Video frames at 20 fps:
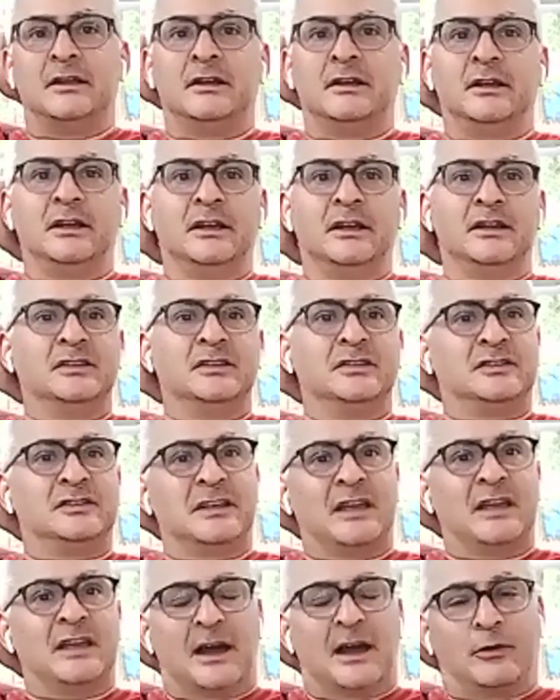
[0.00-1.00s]
is
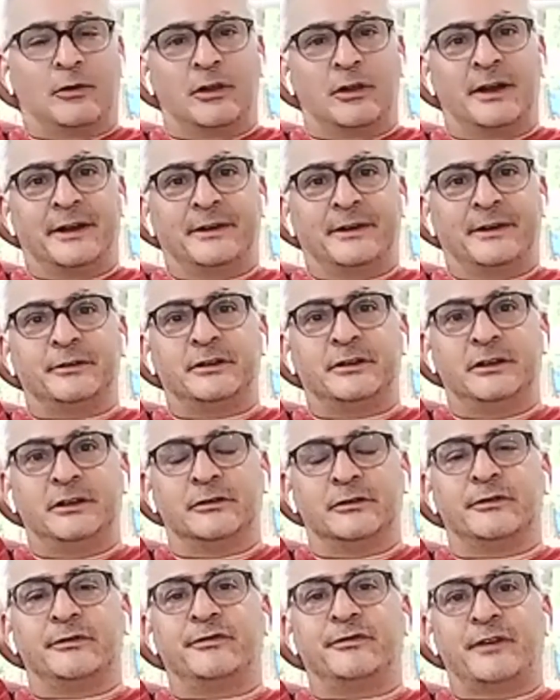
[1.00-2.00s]
the outlier
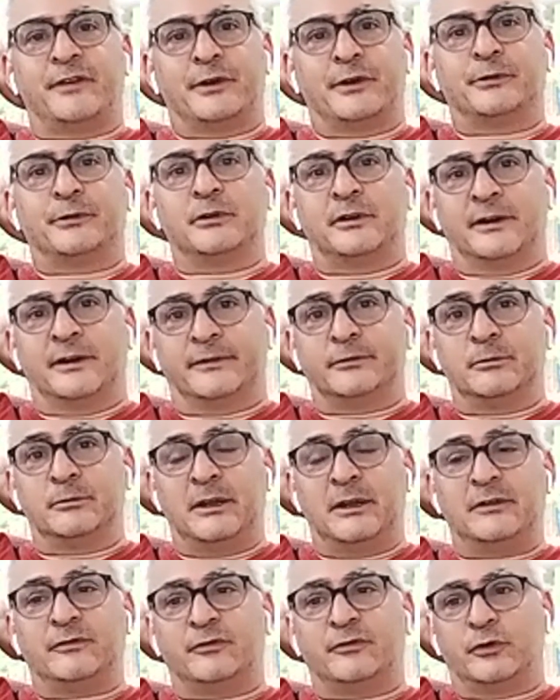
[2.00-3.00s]
here the federal
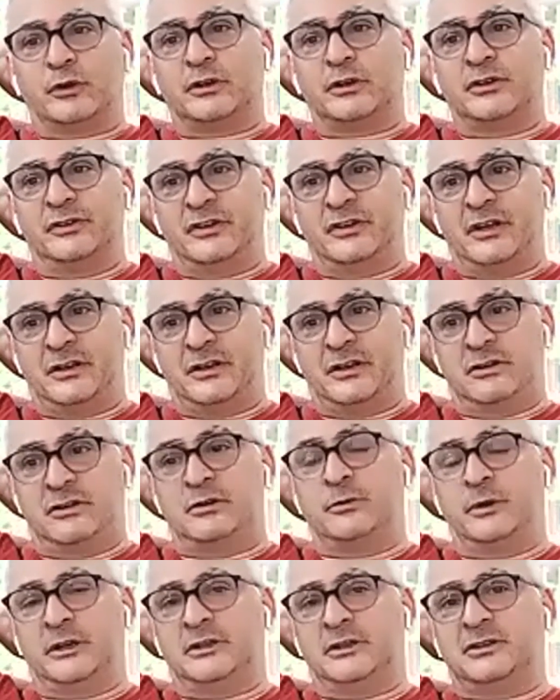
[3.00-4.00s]
government for
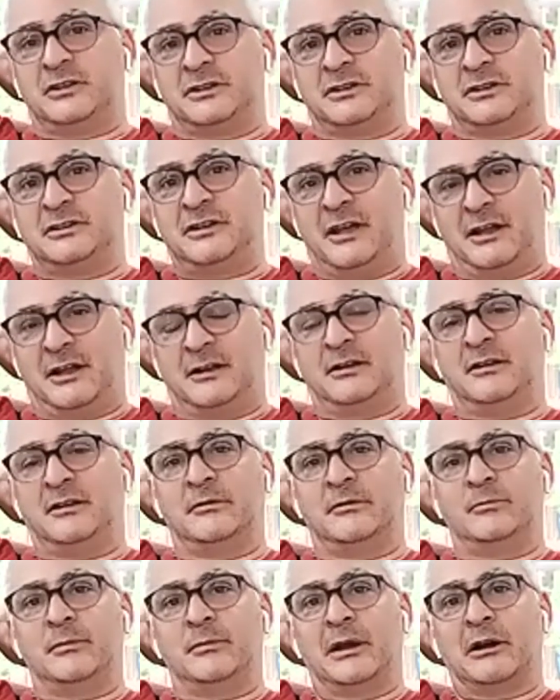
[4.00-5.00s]
continuing to contend
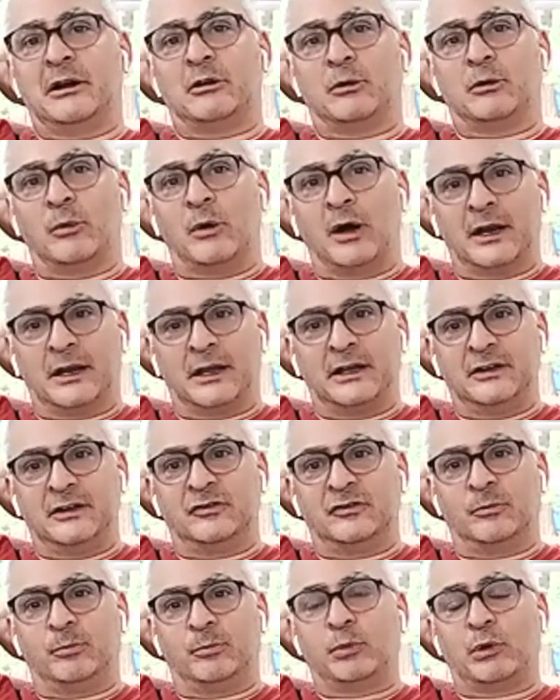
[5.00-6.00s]
that marijuana
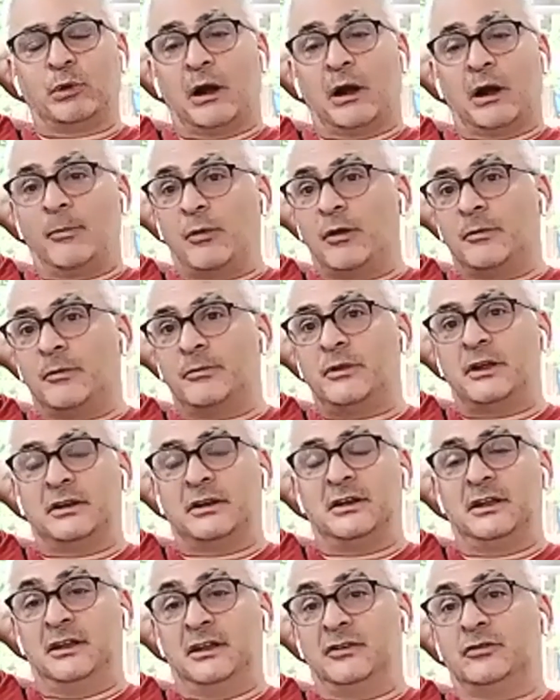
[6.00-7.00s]
is a problem that
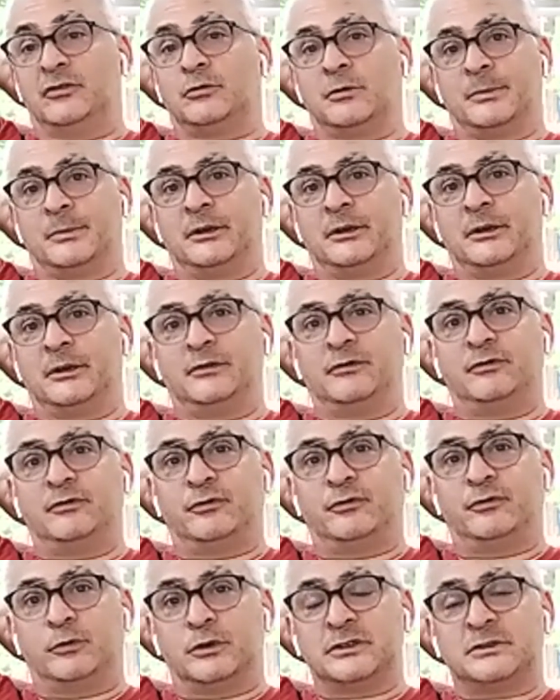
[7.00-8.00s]
needs criminal
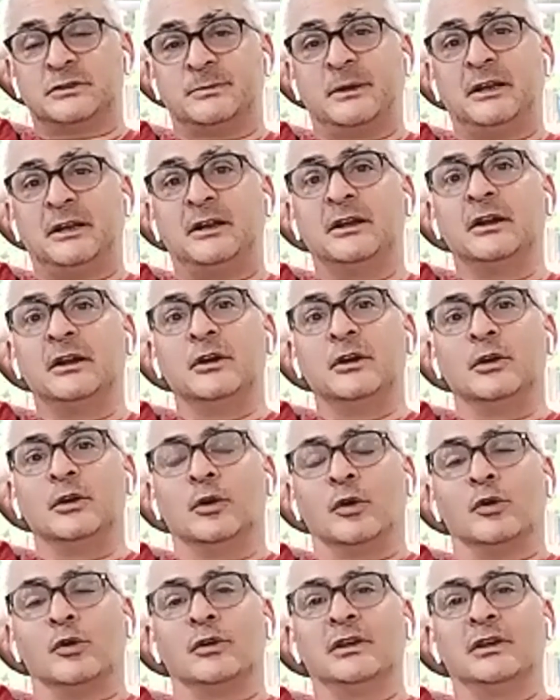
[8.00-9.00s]
enforcement,
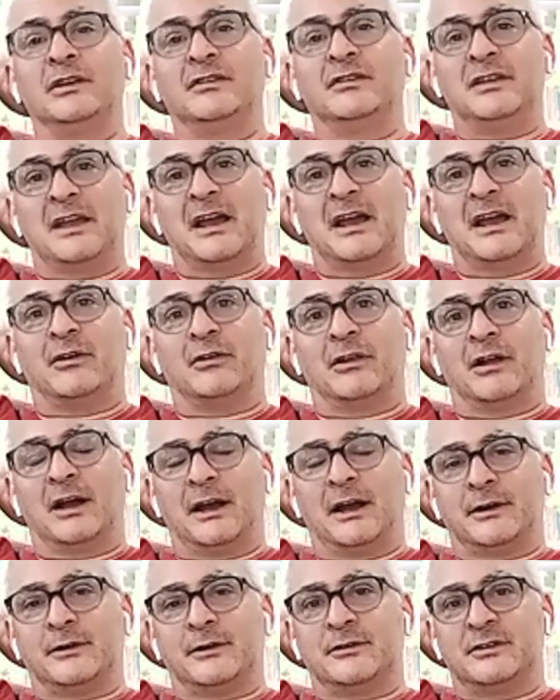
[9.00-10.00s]
or is the
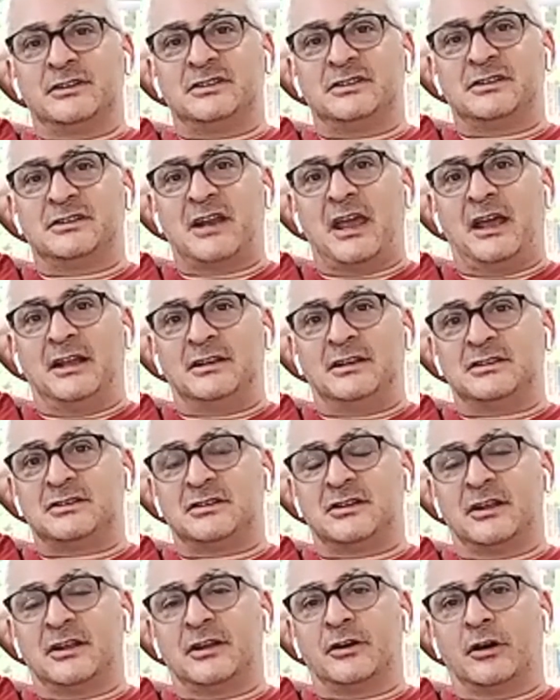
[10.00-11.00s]
outlier the states
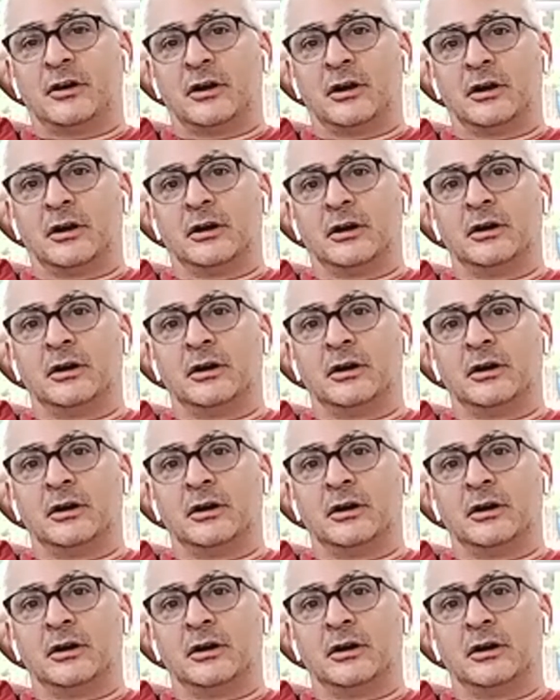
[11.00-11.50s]
that are